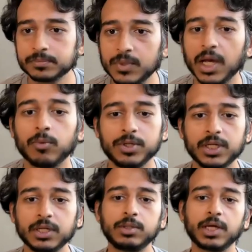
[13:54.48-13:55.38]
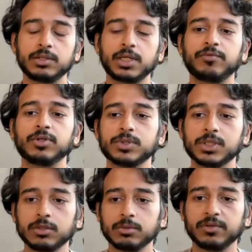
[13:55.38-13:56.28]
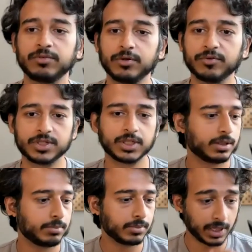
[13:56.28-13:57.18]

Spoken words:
Yeah, we did. That definitely was a little bit of an oversight.